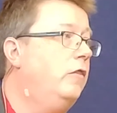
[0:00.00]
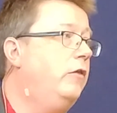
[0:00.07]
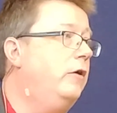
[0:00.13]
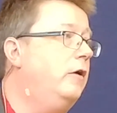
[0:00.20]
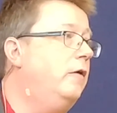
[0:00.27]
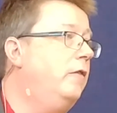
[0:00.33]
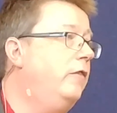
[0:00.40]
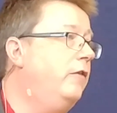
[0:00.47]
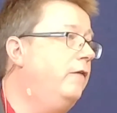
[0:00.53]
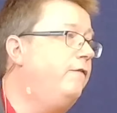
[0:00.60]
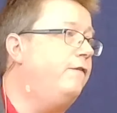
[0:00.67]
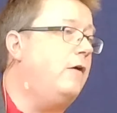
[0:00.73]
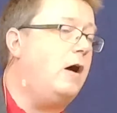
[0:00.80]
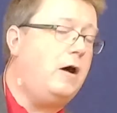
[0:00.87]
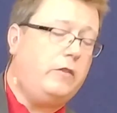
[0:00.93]
The
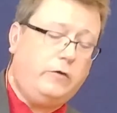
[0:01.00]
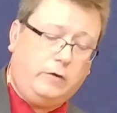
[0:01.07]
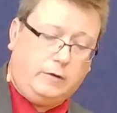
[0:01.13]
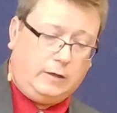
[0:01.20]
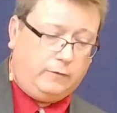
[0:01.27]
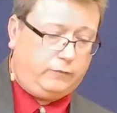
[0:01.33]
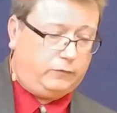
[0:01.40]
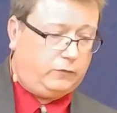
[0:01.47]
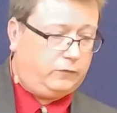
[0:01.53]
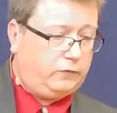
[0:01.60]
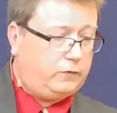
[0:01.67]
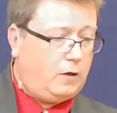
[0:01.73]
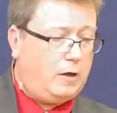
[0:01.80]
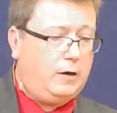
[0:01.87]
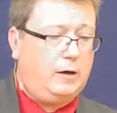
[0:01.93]
father gives the
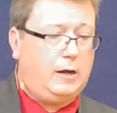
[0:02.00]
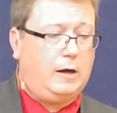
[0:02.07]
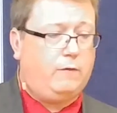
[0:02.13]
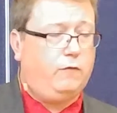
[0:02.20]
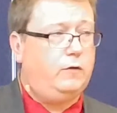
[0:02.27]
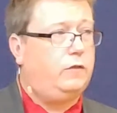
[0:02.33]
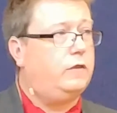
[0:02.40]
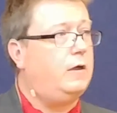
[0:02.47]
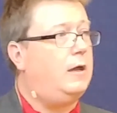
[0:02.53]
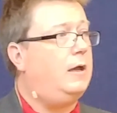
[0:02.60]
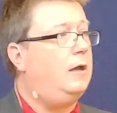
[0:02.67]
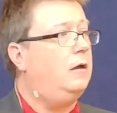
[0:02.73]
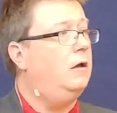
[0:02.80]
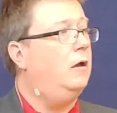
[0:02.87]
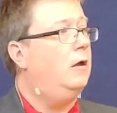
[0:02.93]
son
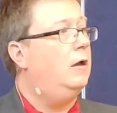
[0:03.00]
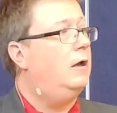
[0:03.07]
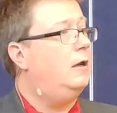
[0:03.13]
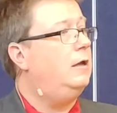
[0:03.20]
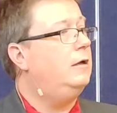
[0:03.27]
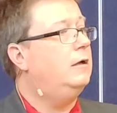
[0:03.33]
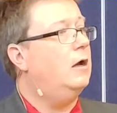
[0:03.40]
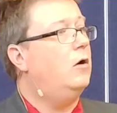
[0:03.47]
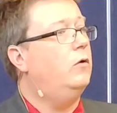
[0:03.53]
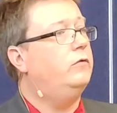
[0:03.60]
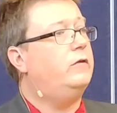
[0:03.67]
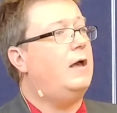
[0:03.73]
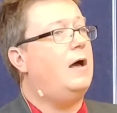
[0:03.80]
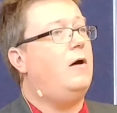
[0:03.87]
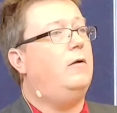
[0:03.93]
everything, and he
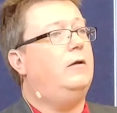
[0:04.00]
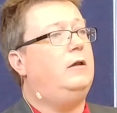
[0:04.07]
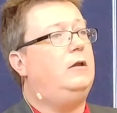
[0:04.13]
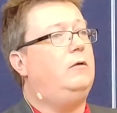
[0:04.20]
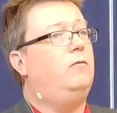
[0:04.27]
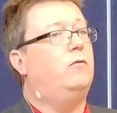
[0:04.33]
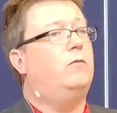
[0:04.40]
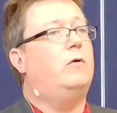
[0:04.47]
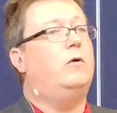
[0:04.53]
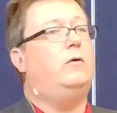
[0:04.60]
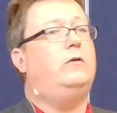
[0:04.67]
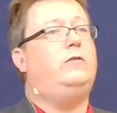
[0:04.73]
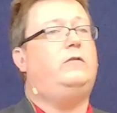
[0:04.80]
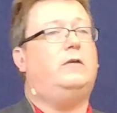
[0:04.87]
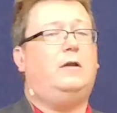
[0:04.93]
goes out and he
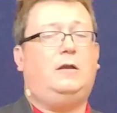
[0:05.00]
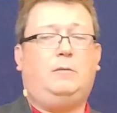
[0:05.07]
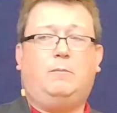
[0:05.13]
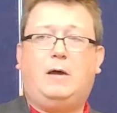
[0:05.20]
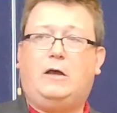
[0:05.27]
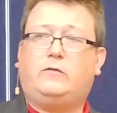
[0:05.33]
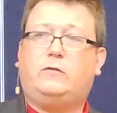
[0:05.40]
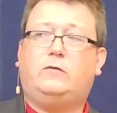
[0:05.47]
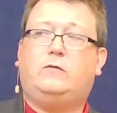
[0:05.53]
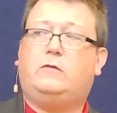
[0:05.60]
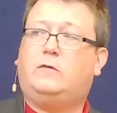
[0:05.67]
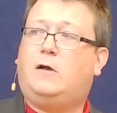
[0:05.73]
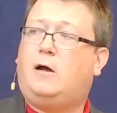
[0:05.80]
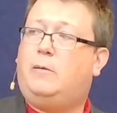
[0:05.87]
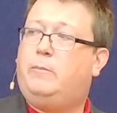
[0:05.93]
ruins it, and he
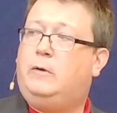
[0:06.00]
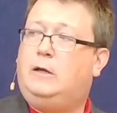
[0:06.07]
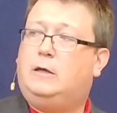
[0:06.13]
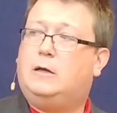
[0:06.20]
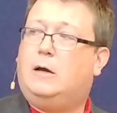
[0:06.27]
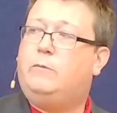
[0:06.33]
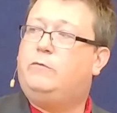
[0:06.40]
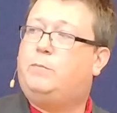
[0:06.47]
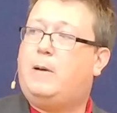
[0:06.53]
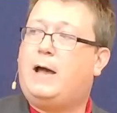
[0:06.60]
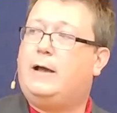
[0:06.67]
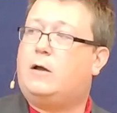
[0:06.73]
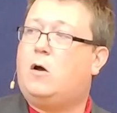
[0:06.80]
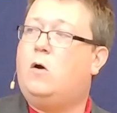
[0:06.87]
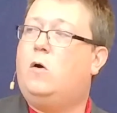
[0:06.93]
messes it up, and he comes
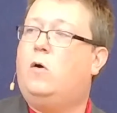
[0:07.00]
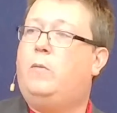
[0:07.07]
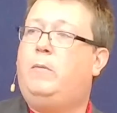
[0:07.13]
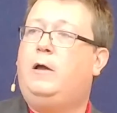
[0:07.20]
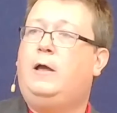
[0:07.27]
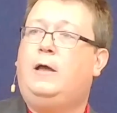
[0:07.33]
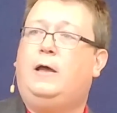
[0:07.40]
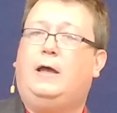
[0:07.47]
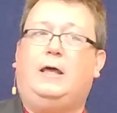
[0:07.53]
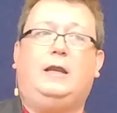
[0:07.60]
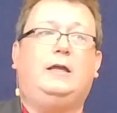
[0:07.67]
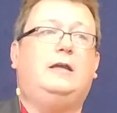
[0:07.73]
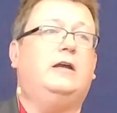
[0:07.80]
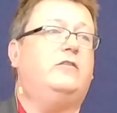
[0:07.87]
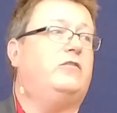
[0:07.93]
back home, and
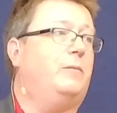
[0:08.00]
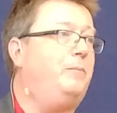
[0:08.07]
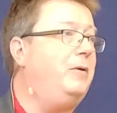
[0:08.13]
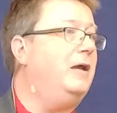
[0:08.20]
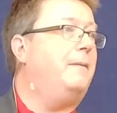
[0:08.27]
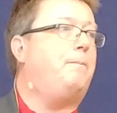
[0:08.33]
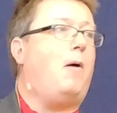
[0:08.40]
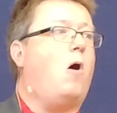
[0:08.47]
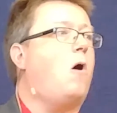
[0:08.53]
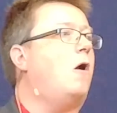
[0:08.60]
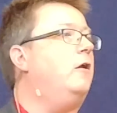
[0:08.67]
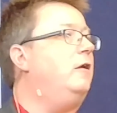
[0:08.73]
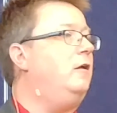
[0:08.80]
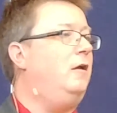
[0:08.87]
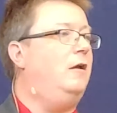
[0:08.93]
he gets a big
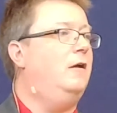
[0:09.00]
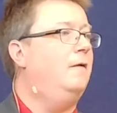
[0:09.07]
party.